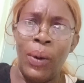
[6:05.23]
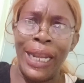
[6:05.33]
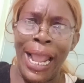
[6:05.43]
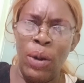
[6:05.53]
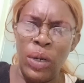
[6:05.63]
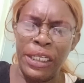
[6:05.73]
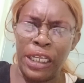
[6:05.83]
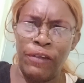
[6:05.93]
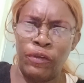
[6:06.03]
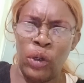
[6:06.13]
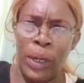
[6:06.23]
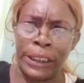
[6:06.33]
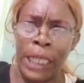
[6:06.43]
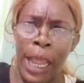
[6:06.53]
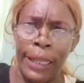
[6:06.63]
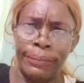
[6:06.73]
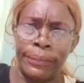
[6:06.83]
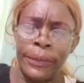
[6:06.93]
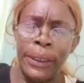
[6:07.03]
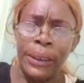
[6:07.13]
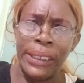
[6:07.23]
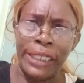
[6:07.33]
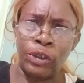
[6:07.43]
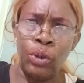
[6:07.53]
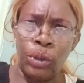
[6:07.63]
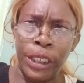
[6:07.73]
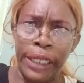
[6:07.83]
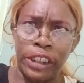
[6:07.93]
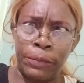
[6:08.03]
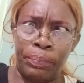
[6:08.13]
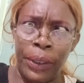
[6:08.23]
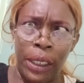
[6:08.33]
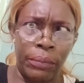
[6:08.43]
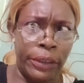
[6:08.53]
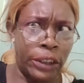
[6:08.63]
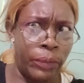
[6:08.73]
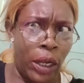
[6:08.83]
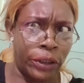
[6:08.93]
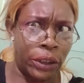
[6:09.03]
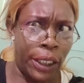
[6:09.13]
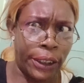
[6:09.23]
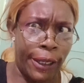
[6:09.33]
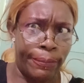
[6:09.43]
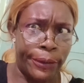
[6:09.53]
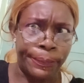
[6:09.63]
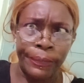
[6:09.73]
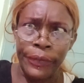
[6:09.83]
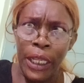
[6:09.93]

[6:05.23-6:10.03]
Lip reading: Well, I will give you a time that you can speak, Miss Marcia Campbell.